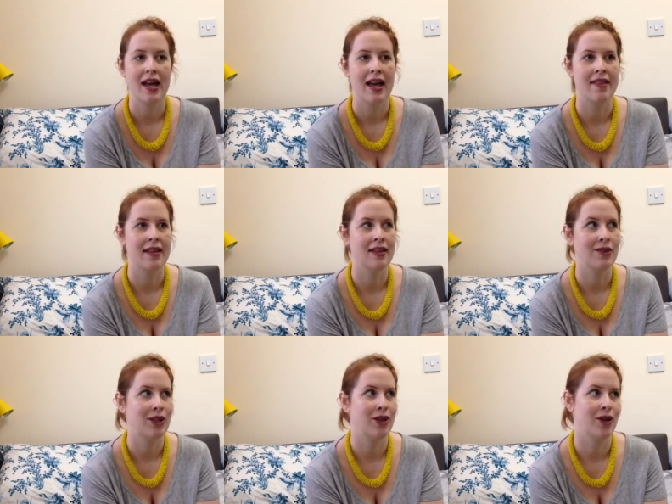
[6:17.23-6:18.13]
And then
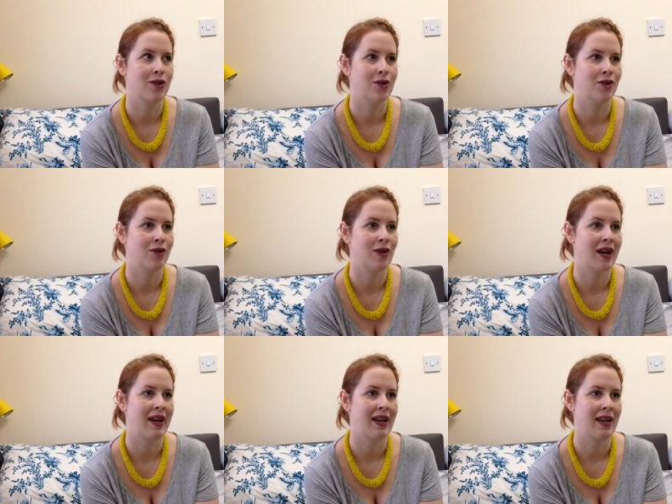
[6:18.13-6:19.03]
when you go to
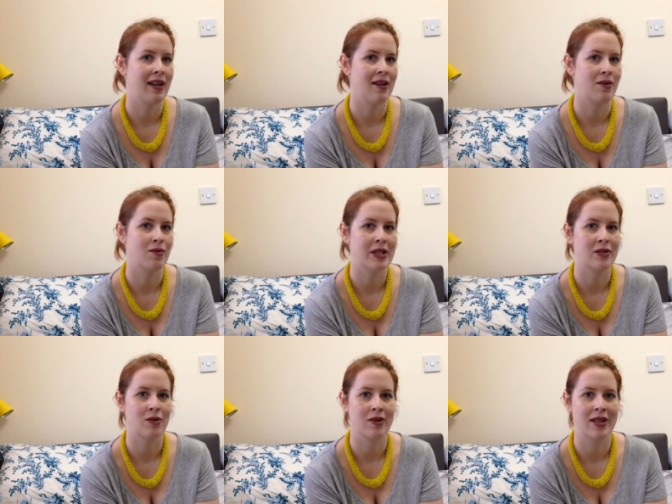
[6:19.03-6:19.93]
a
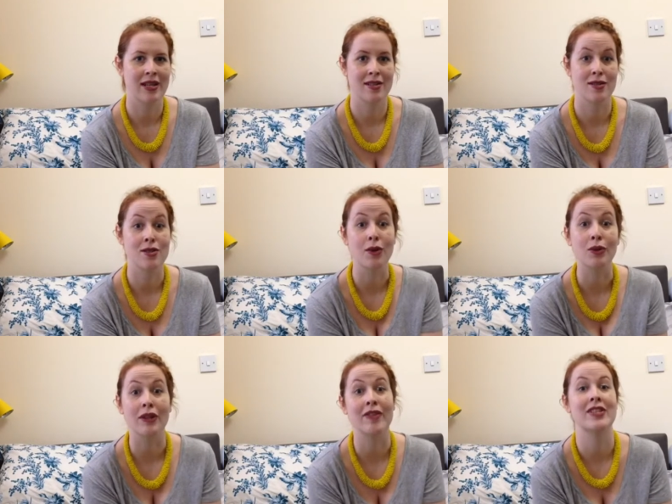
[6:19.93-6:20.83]
restaurant that is
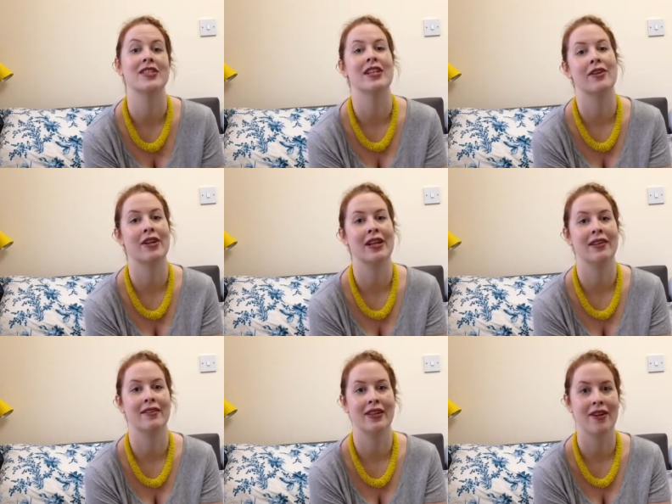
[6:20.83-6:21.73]
solely vegetarian,
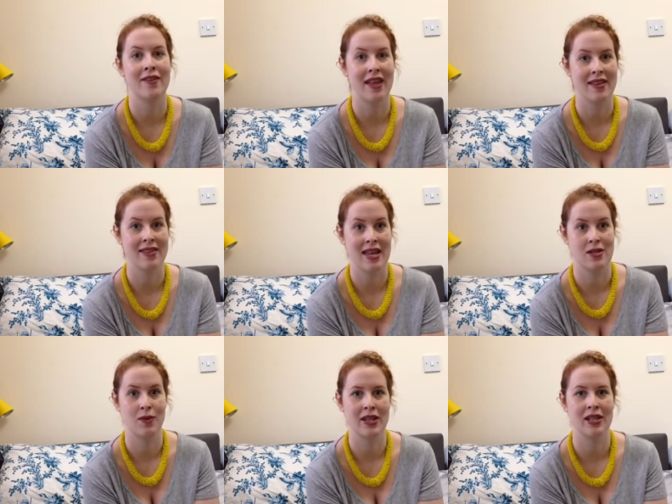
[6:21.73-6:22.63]
you know, that,
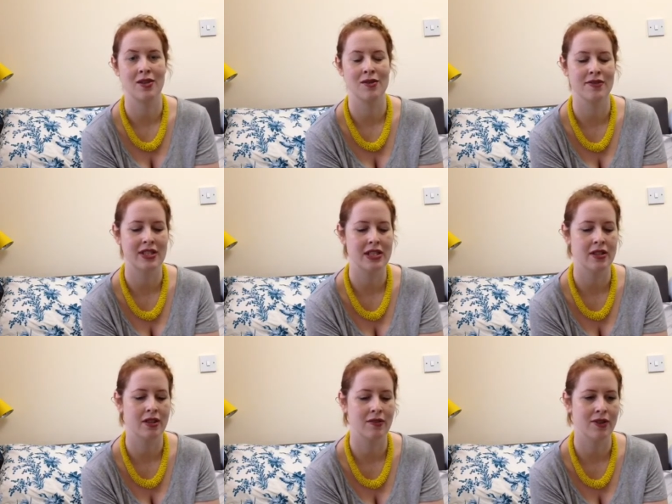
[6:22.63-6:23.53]
that's what they do is
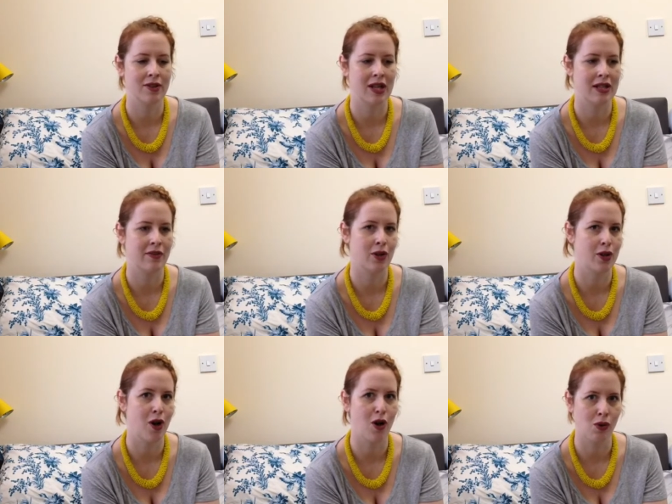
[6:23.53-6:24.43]
vegetarian food and you've got
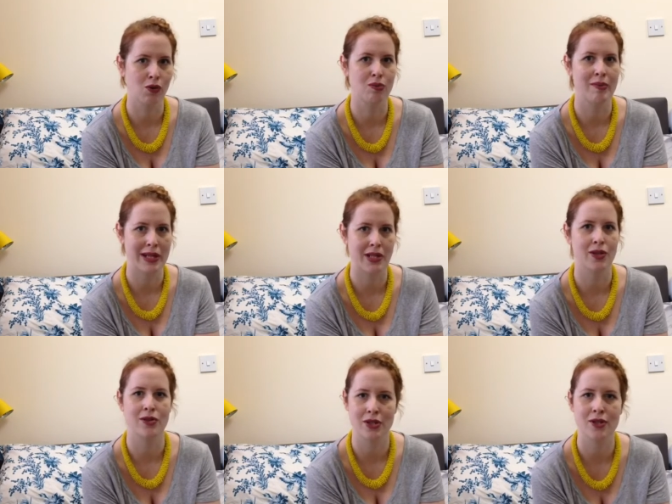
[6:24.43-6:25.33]
the whole
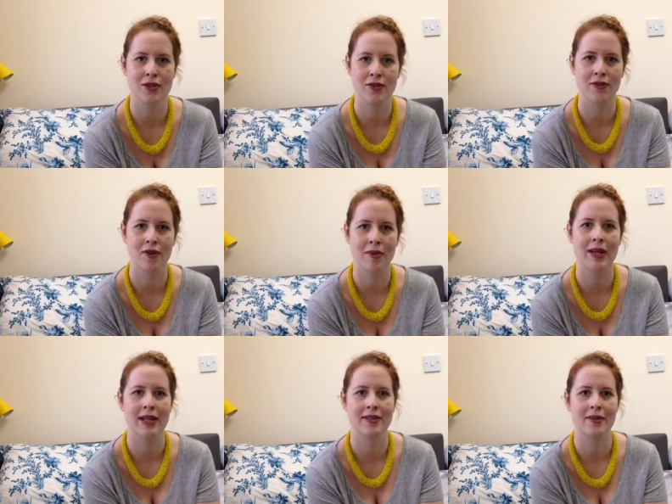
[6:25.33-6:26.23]
menu to choose from,
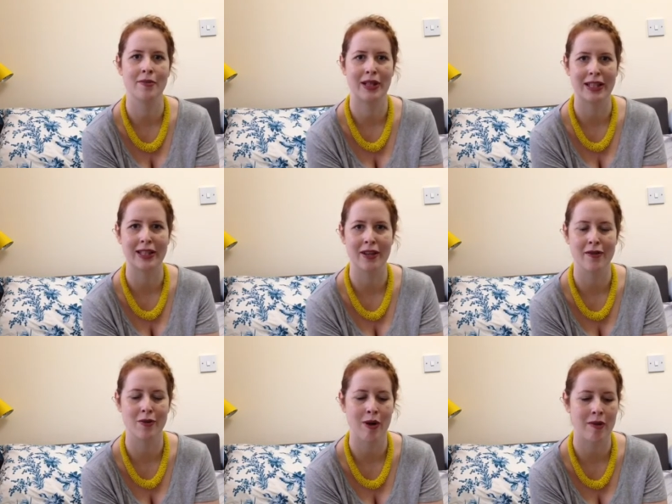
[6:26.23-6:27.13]
it's completely
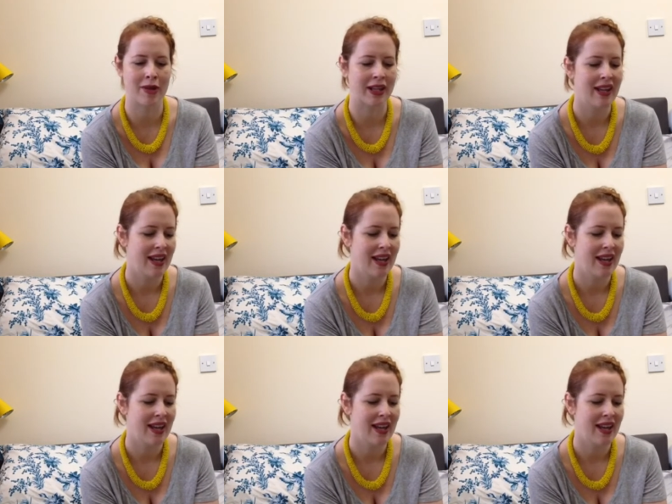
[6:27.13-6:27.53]
overwhelming.